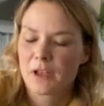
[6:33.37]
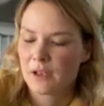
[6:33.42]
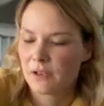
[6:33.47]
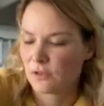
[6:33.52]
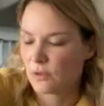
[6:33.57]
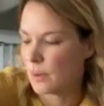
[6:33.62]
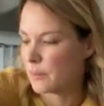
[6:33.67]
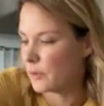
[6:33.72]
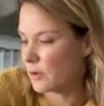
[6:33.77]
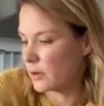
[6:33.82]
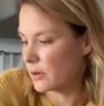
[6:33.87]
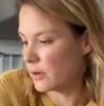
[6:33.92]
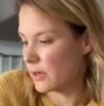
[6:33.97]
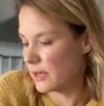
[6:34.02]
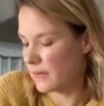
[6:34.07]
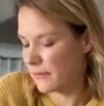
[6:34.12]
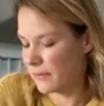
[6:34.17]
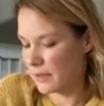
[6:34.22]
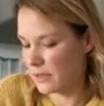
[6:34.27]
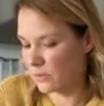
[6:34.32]
So I'm gonna
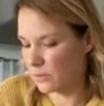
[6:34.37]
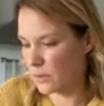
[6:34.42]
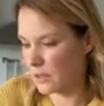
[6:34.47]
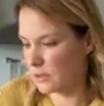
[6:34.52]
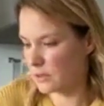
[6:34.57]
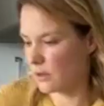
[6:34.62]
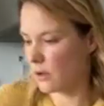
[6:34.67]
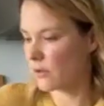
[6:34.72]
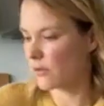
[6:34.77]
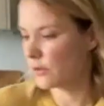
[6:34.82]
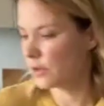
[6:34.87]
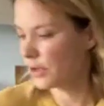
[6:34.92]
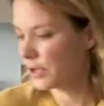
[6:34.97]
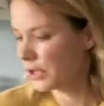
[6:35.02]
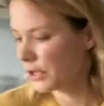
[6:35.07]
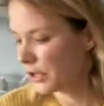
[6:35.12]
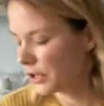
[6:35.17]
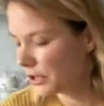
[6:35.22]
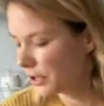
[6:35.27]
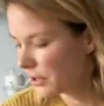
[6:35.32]
leave these ones over
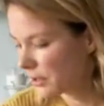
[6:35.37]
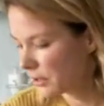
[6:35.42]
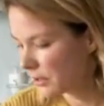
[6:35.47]
here.